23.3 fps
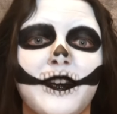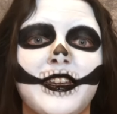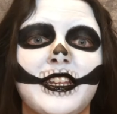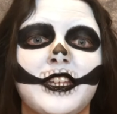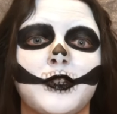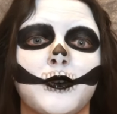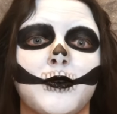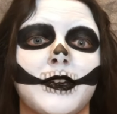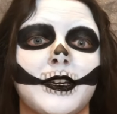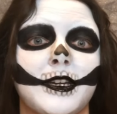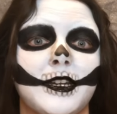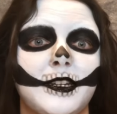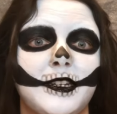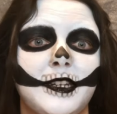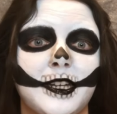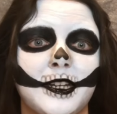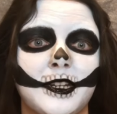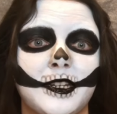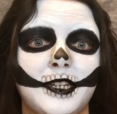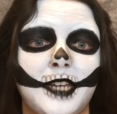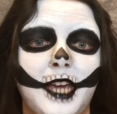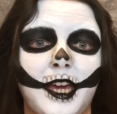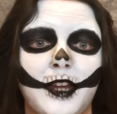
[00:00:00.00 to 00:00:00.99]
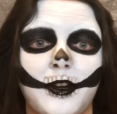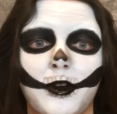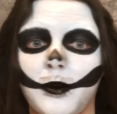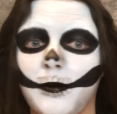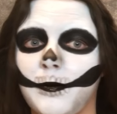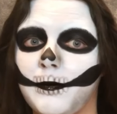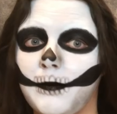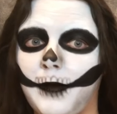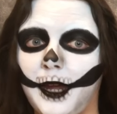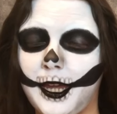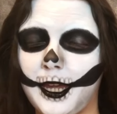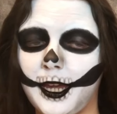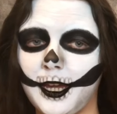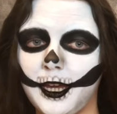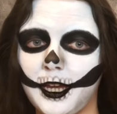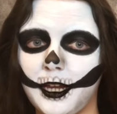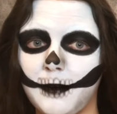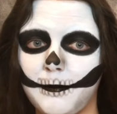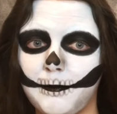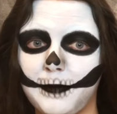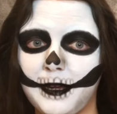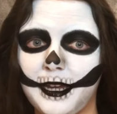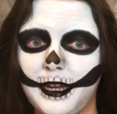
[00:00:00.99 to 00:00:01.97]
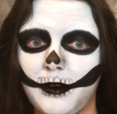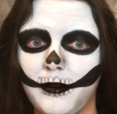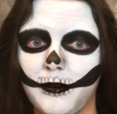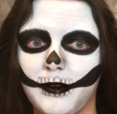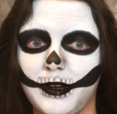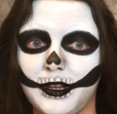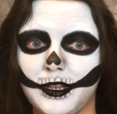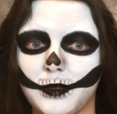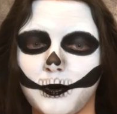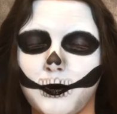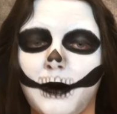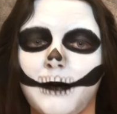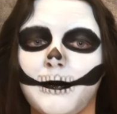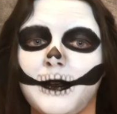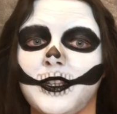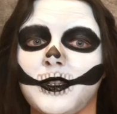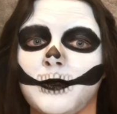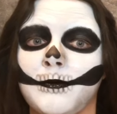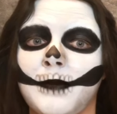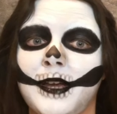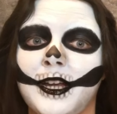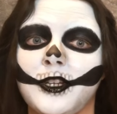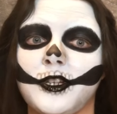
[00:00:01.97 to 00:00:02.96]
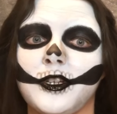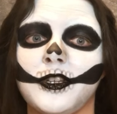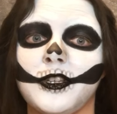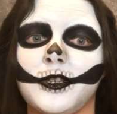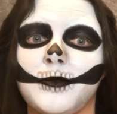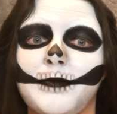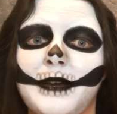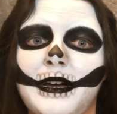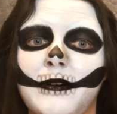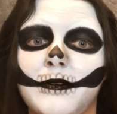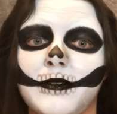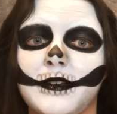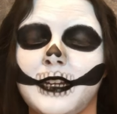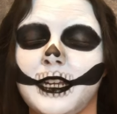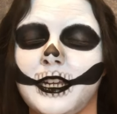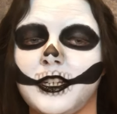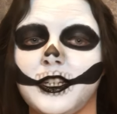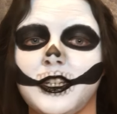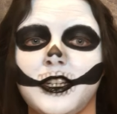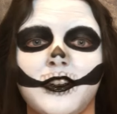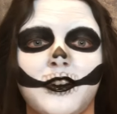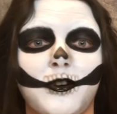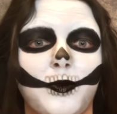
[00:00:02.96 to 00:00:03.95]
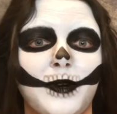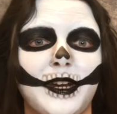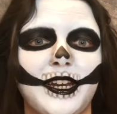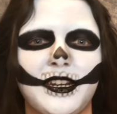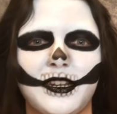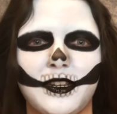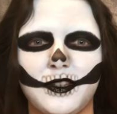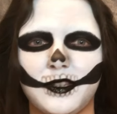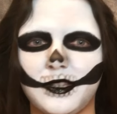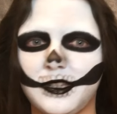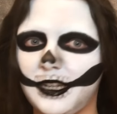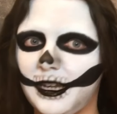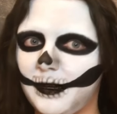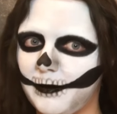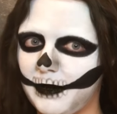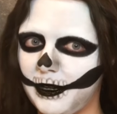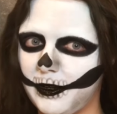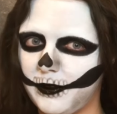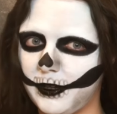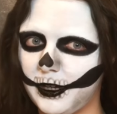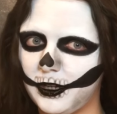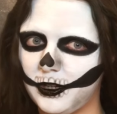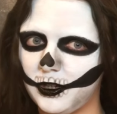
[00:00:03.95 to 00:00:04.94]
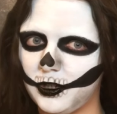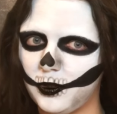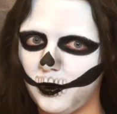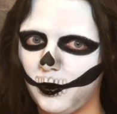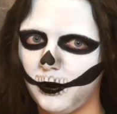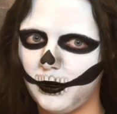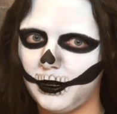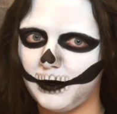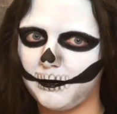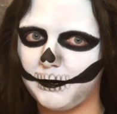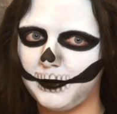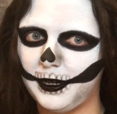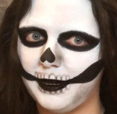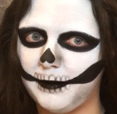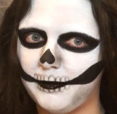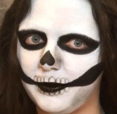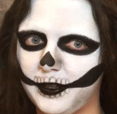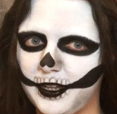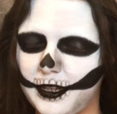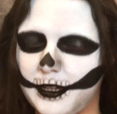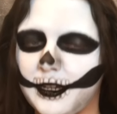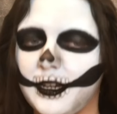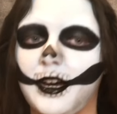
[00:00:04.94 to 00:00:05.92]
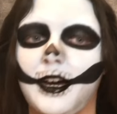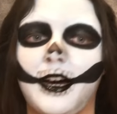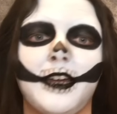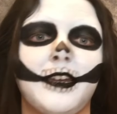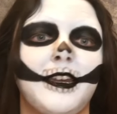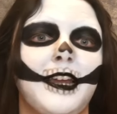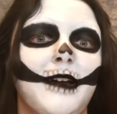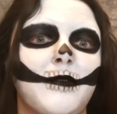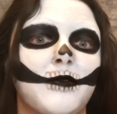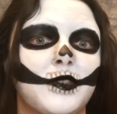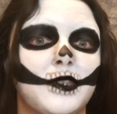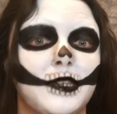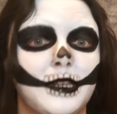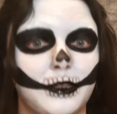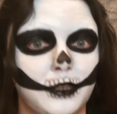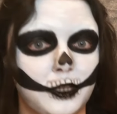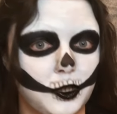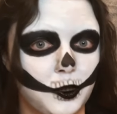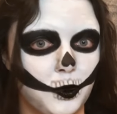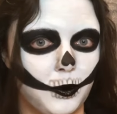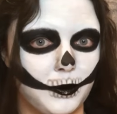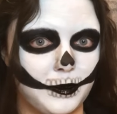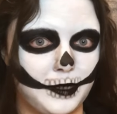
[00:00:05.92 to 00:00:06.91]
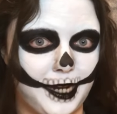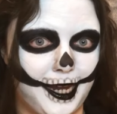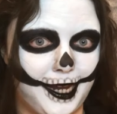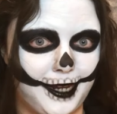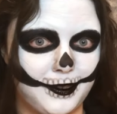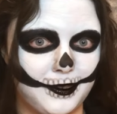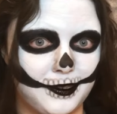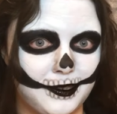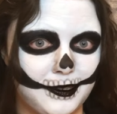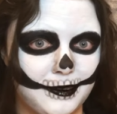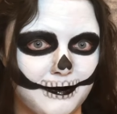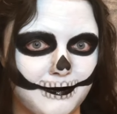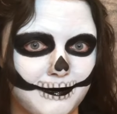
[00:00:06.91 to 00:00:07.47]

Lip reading: featuring a Dictator making an appearance from his mansion's balcony to greet his seemingly adoring public, announcing the tour dates.